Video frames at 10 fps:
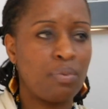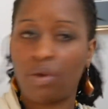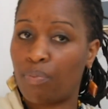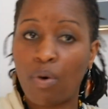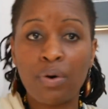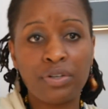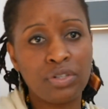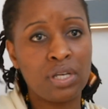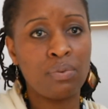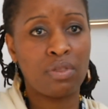with our
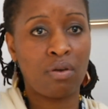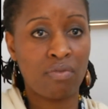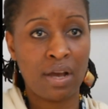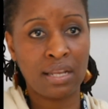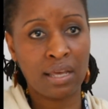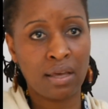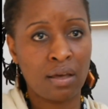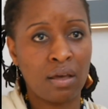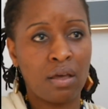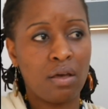poetry, with our
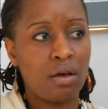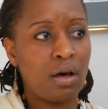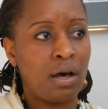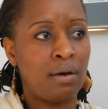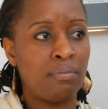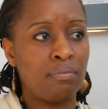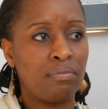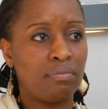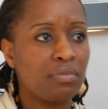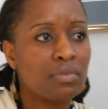writing,
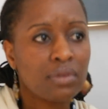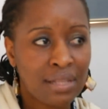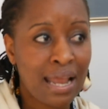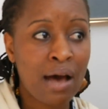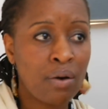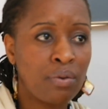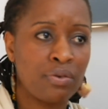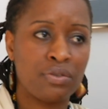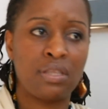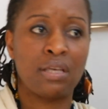um, now
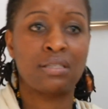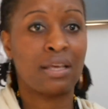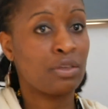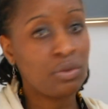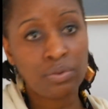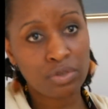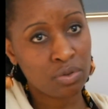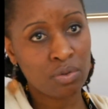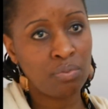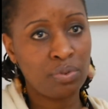there's things like
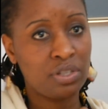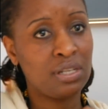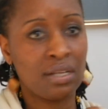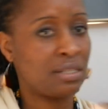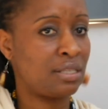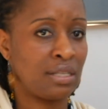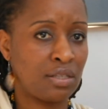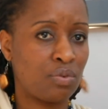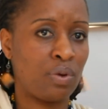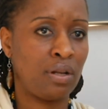YouTube, which
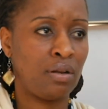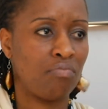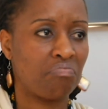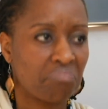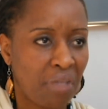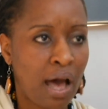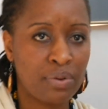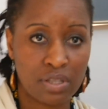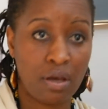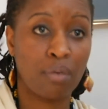exist when I
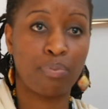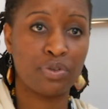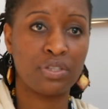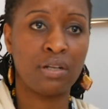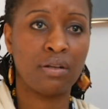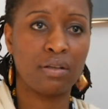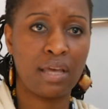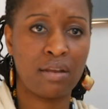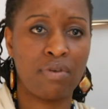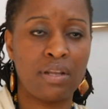was a young person
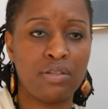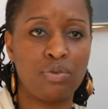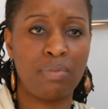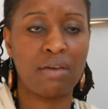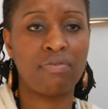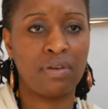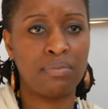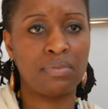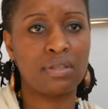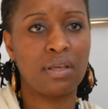getting ready to make
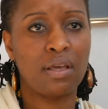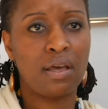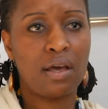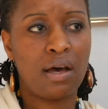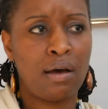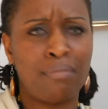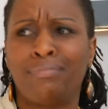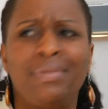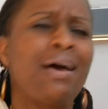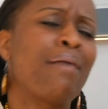films. Um,
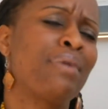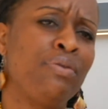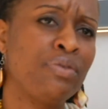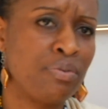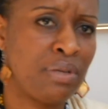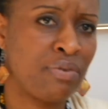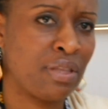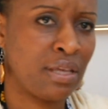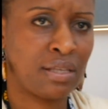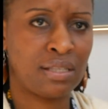I mean, YouTube didn't
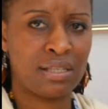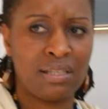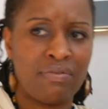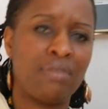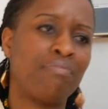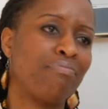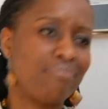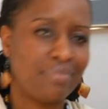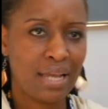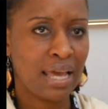really exist even
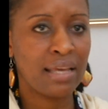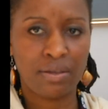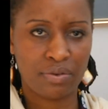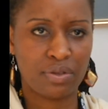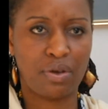eight years